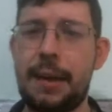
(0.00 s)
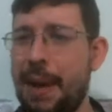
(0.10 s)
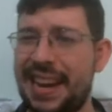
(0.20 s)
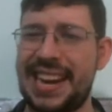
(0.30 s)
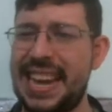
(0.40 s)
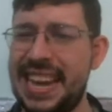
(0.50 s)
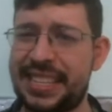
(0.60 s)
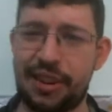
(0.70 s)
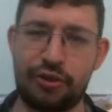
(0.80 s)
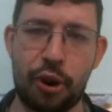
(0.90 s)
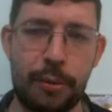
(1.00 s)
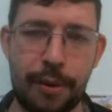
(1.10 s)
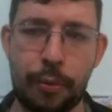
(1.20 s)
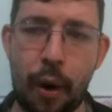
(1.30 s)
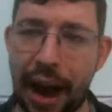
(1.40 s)
Make an easy draw
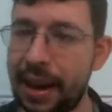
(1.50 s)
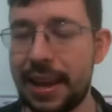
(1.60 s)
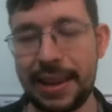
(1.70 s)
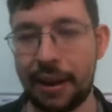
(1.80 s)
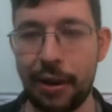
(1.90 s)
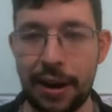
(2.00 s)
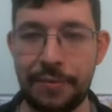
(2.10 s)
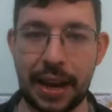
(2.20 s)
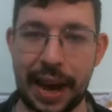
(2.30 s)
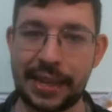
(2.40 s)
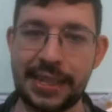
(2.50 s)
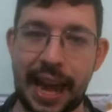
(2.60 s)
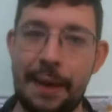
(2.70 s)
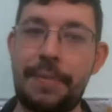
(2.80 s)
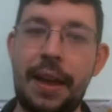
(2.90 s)
with white. Get ready for the next
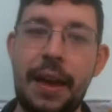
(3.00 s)
game.